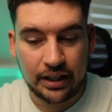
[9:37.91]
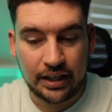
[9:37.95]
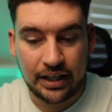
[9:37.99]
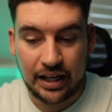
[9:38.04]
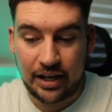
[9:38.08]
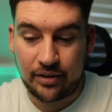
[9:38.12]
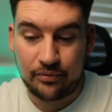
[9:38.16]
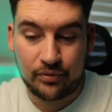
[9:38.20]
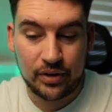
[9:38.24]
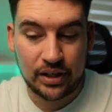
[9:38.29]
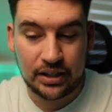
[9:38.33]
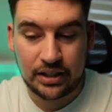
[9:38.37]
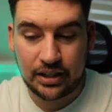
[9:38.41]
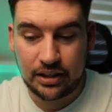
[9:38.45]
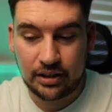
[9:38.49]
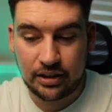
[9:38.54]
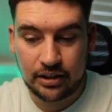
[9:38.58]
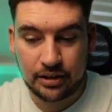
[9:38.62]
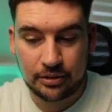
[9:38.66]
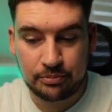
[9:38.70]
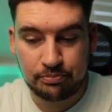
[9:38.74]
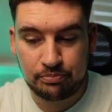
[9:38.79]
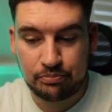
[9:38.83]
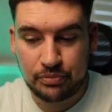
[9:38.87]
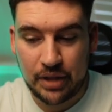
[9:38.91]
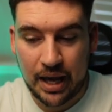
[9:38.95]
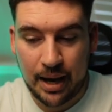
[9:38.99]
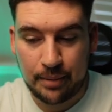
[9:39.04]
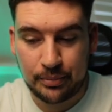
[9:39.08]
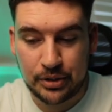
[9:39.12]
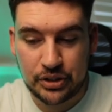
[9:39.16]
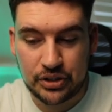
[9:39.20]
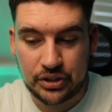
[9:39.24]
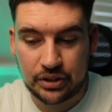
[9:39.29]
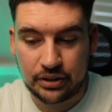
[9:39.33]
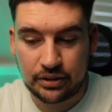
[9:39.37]
Nvidia,
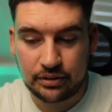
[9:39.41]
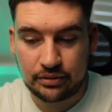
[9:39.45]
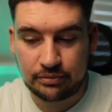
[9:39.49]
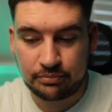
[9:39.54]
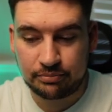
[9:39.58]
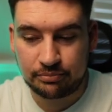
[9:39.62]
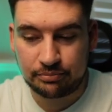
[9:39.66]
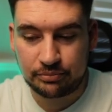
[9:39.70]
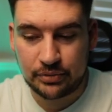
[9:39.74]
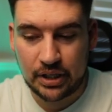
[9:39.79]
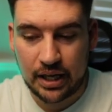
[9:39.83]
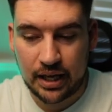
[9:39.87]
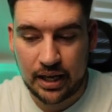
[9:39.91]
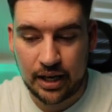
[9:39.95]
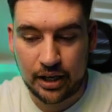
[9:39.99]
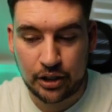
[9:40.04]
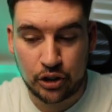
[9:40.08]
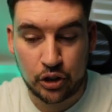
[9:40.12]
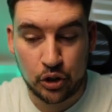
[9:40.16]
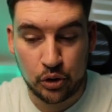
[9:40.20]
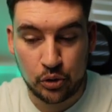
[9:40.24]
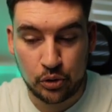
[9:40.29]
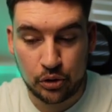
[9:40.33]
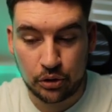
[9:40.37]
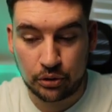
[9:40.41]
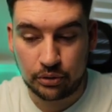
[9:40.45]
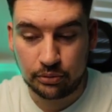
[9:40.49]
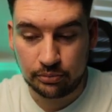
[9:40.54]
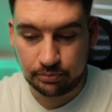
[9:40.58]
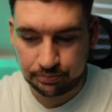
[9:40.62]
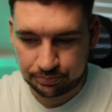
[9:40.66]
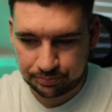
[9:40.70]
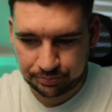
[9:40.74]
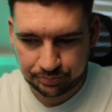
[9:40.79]
Amazon, Google,